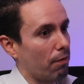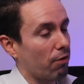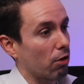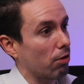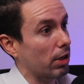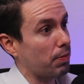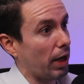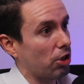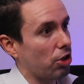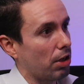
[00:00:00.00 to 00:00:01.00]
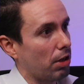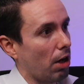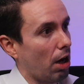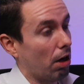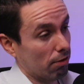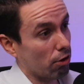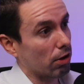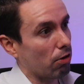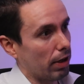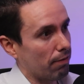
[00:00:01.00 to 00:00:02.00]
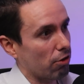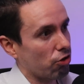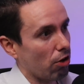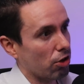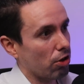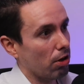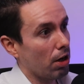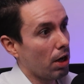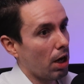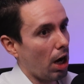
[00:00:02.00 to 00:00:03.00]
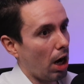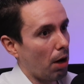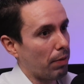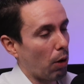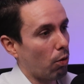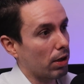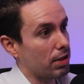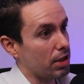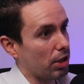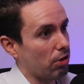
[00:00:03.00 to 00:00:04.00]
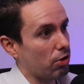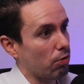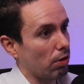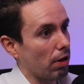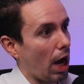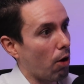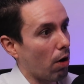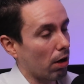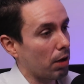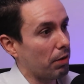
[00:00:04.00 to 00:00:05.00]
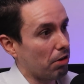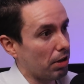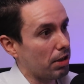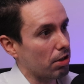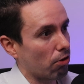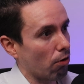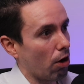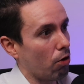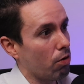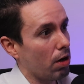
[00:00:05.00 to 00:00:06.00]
further expansion of critical infrastructure that will continue to allow our community to grow